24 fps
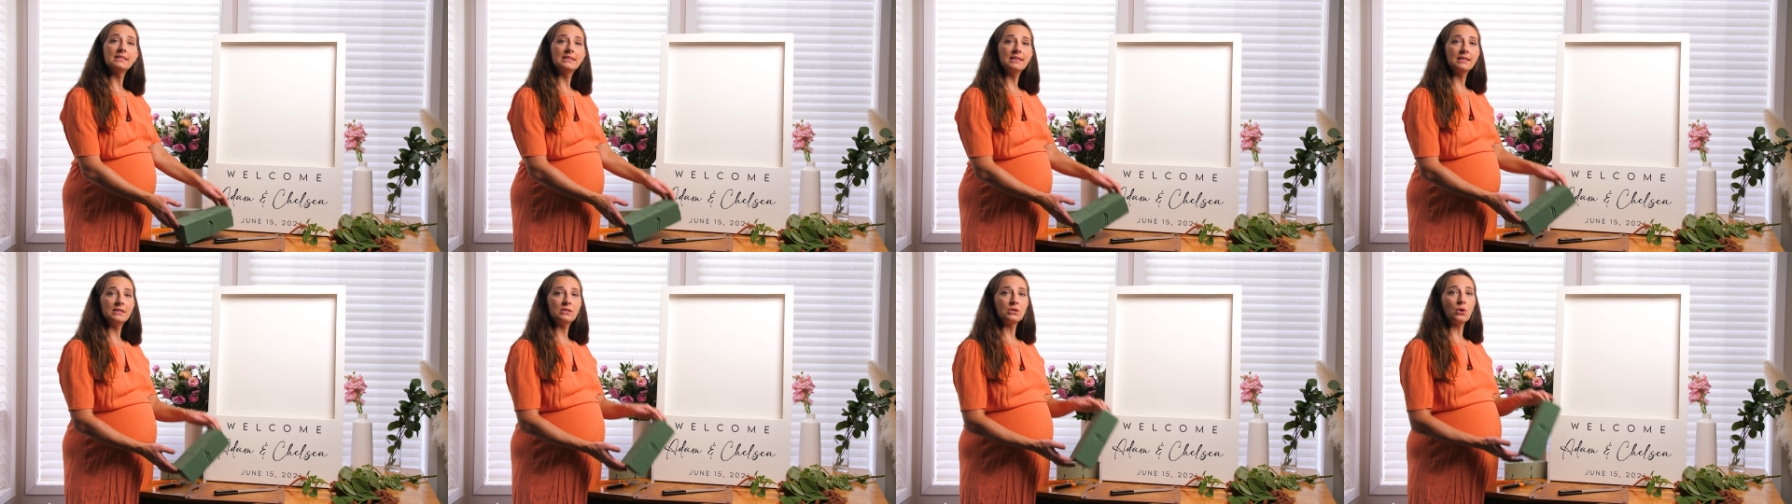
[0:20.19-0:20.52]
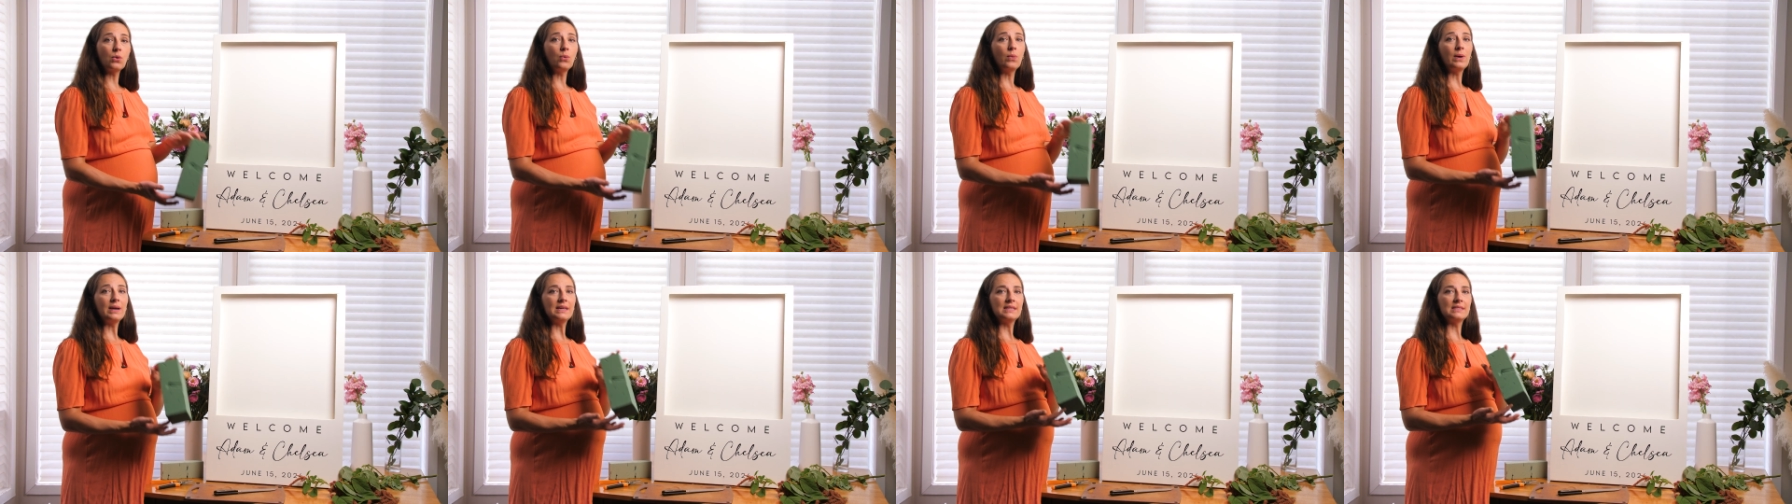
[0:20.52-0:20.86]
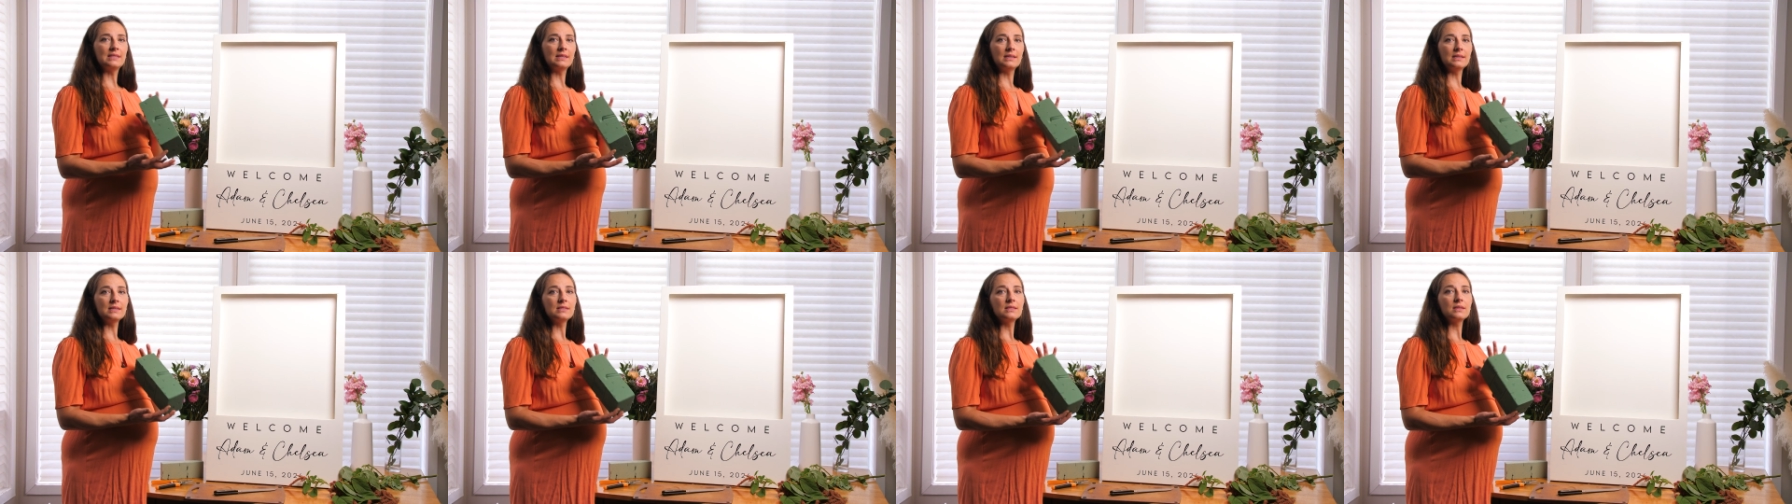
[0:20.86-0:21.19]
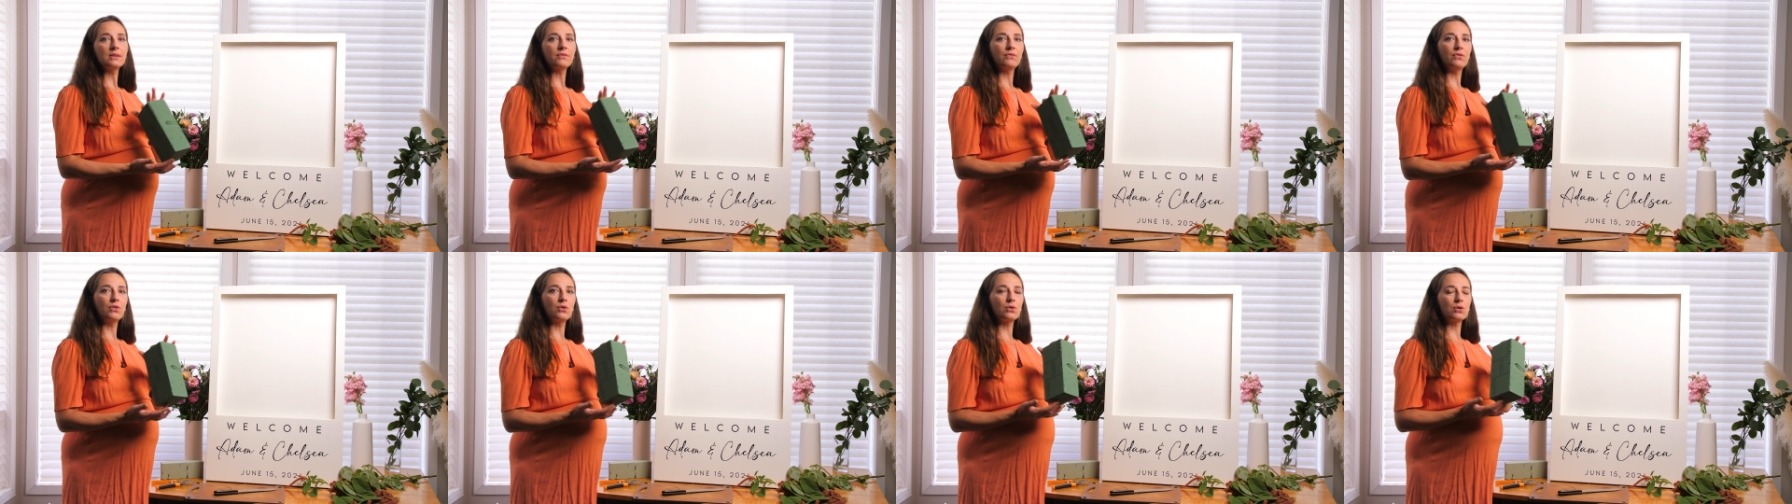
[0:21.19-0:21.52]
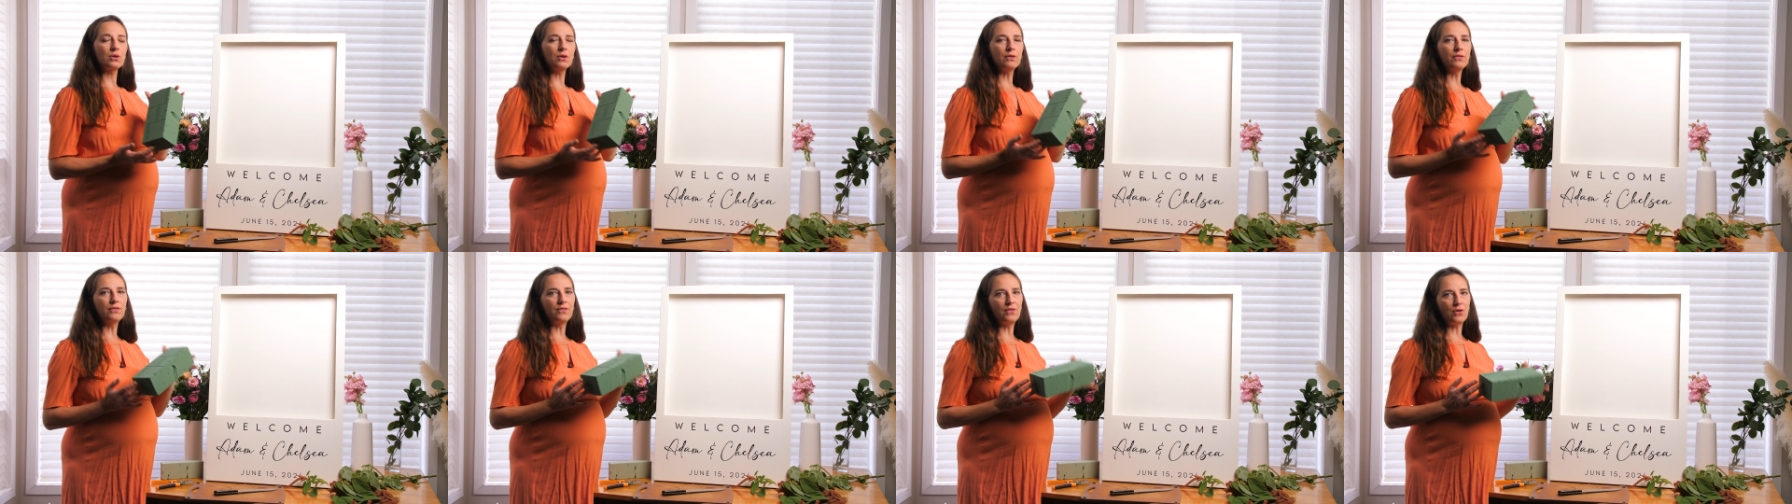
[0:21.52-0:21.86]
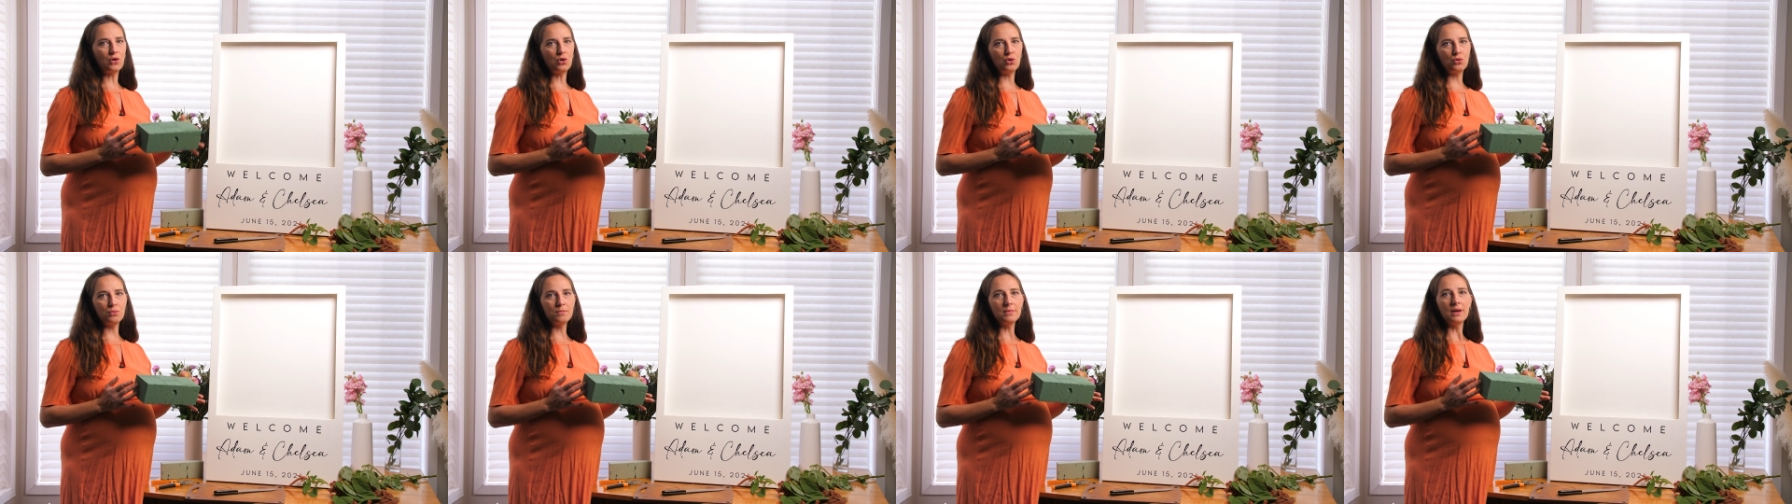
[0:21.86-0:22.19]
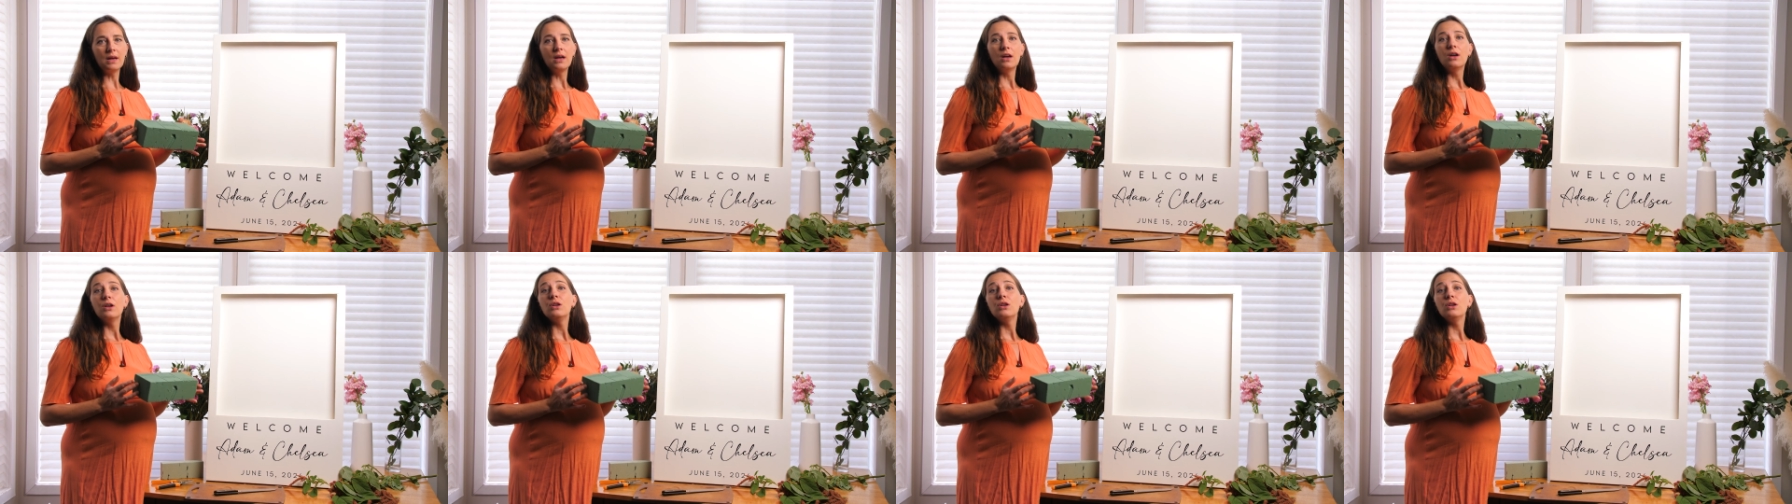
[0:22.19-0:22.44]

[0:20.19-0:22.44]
this Oasis floral foam.